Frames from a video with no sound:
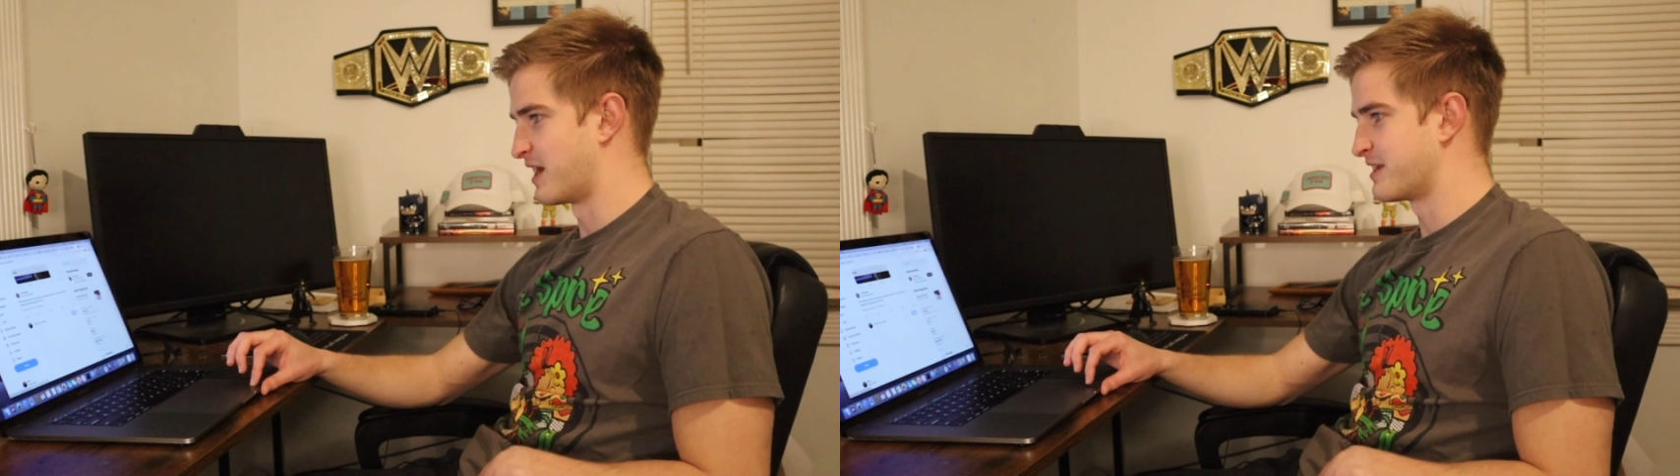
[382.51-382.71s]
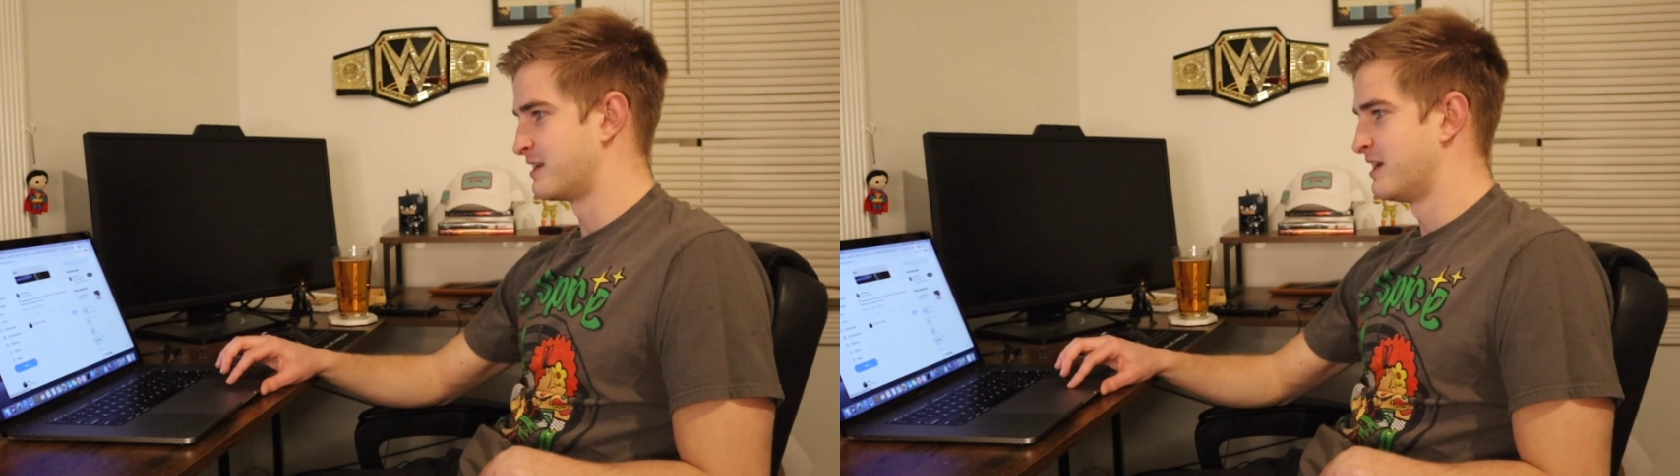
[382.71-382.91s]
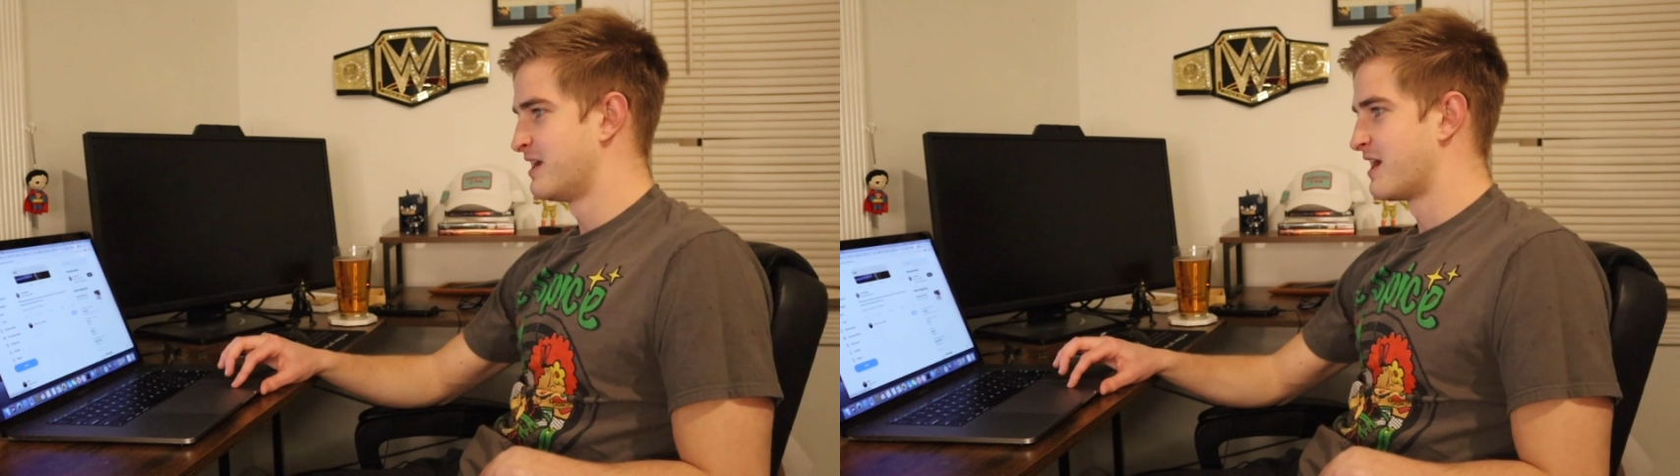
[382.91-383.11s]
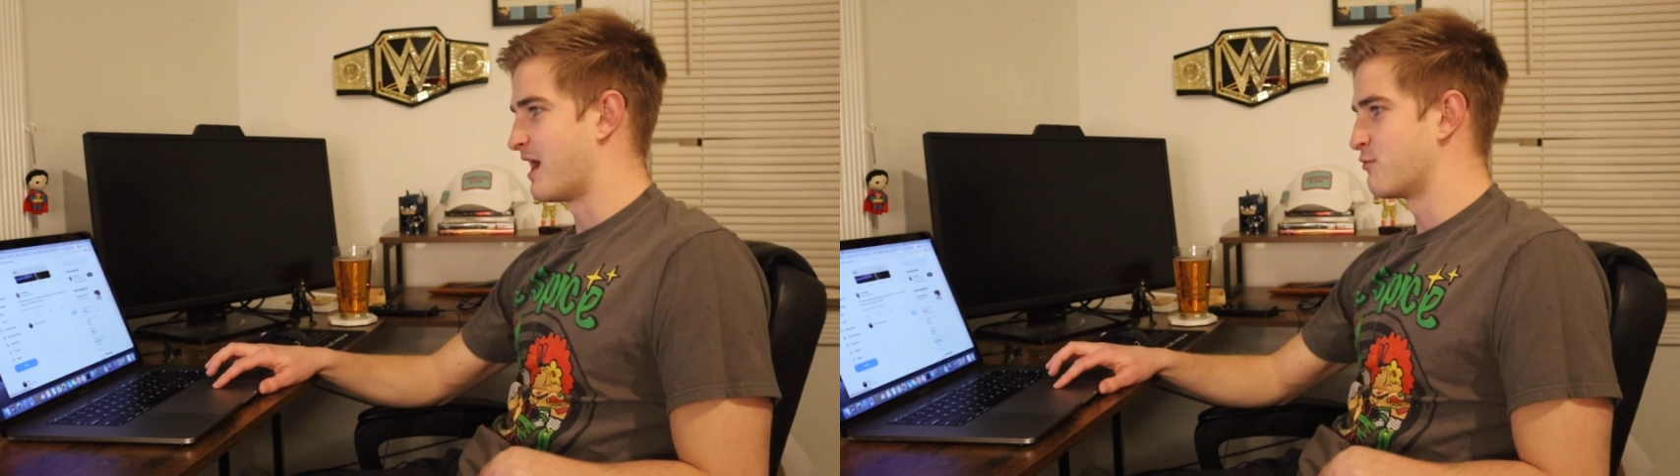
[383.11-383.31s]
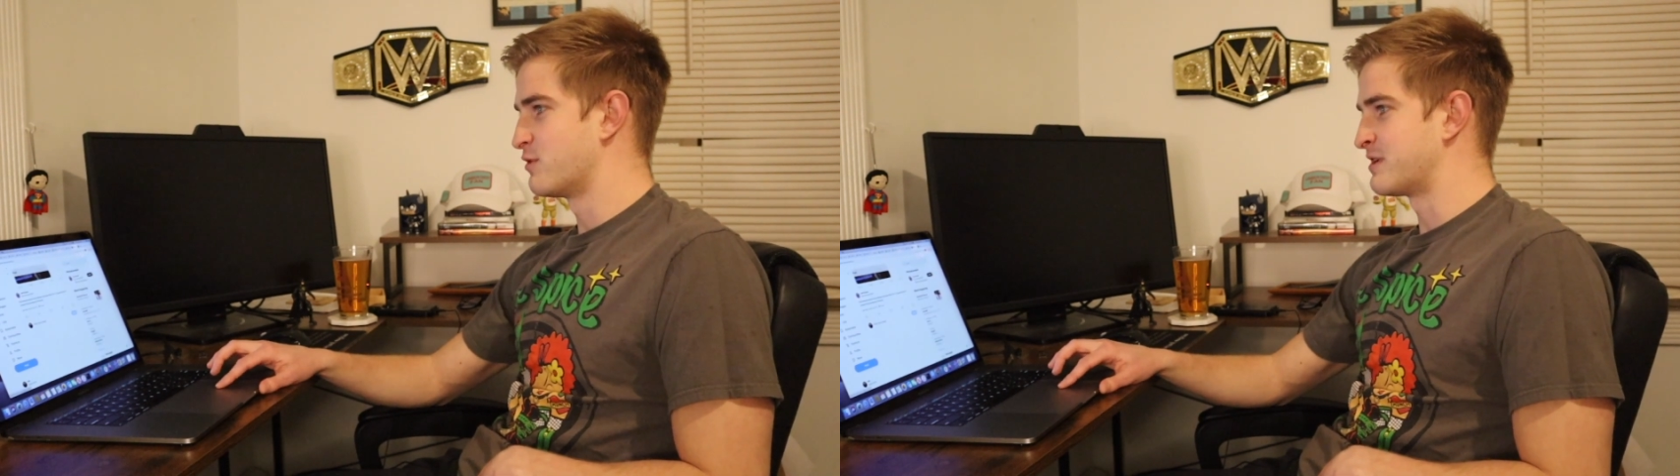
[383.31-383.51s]
I'd
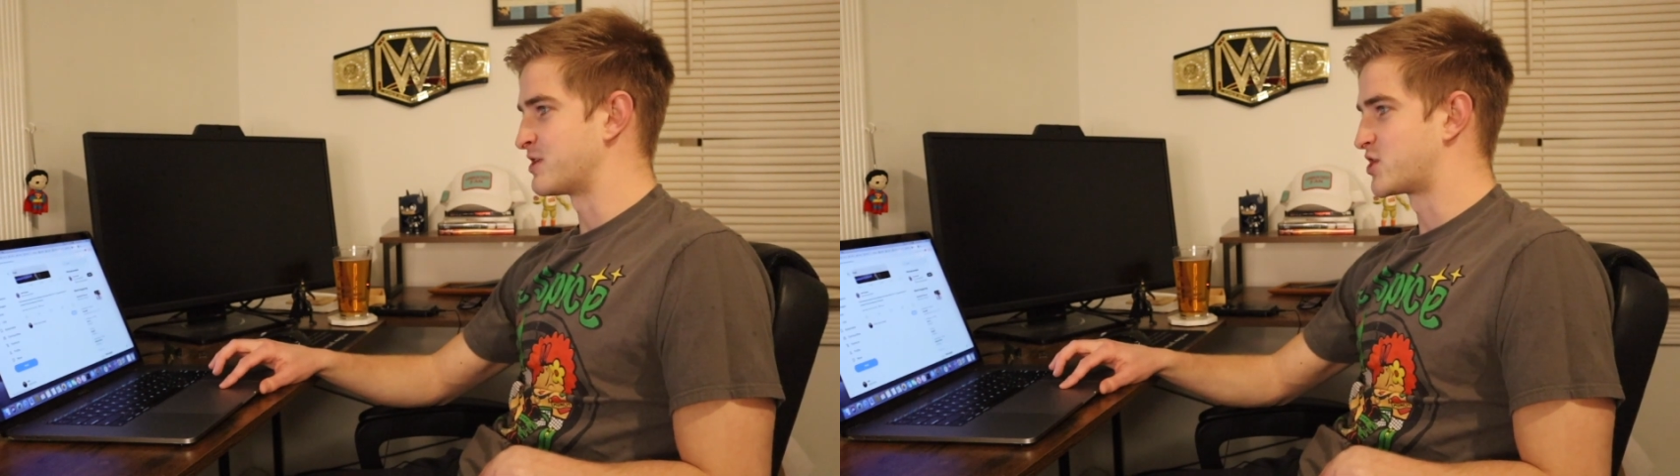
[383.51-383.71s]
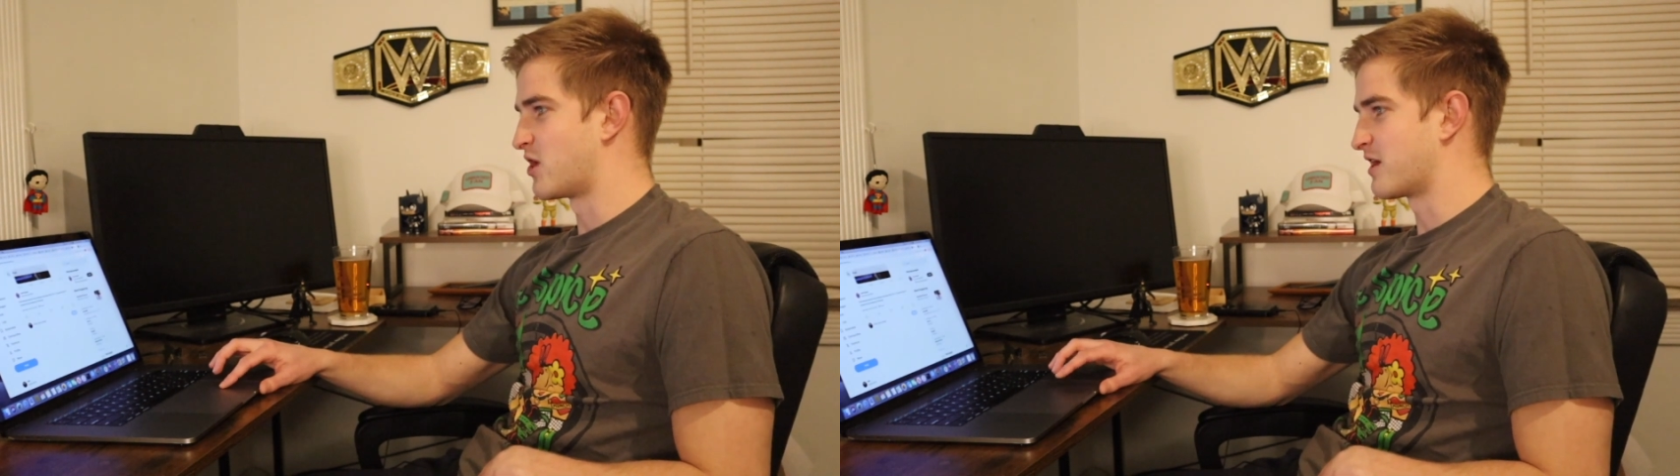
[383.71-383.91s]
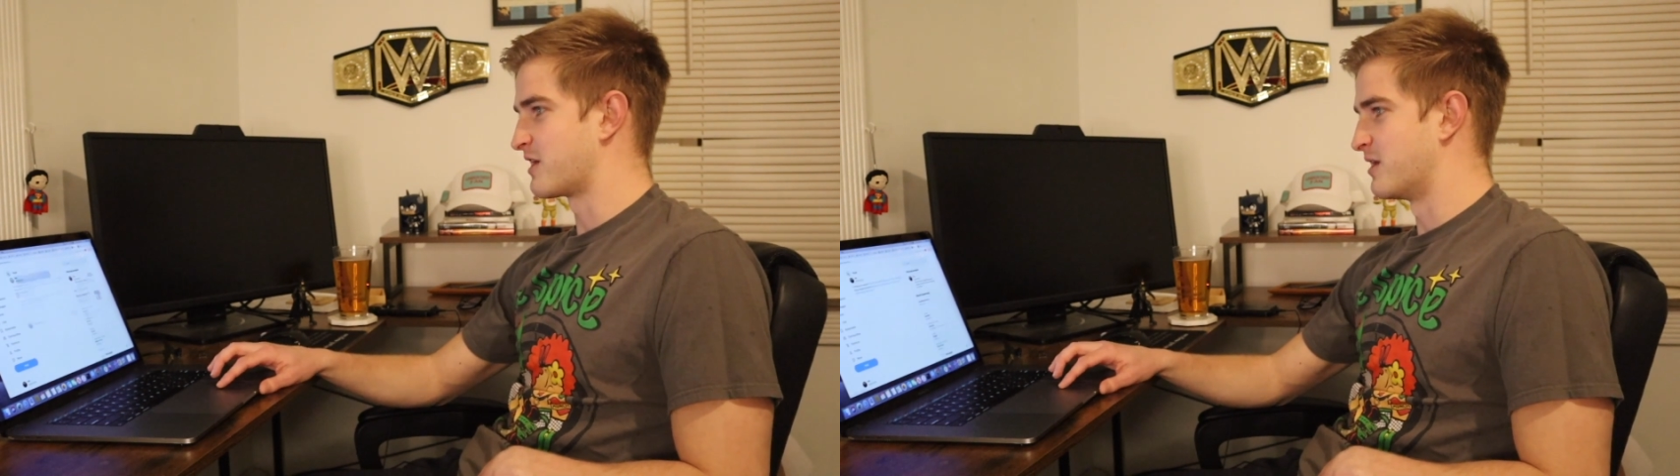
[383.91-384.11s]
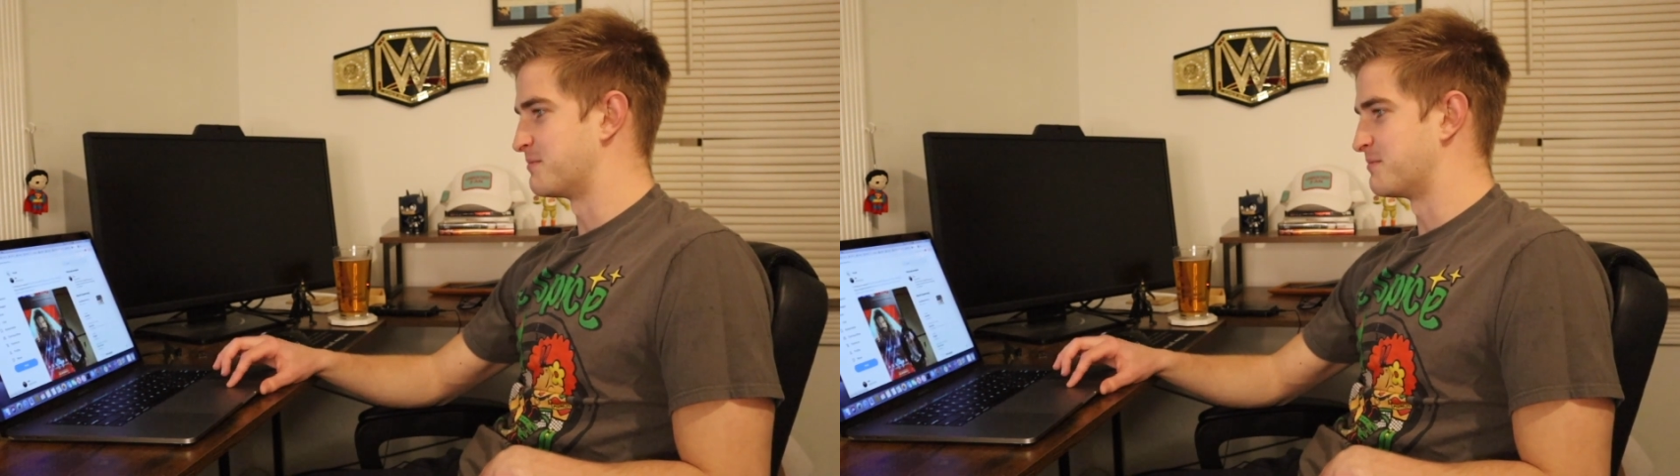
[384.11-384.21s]
I wouldn't chalk it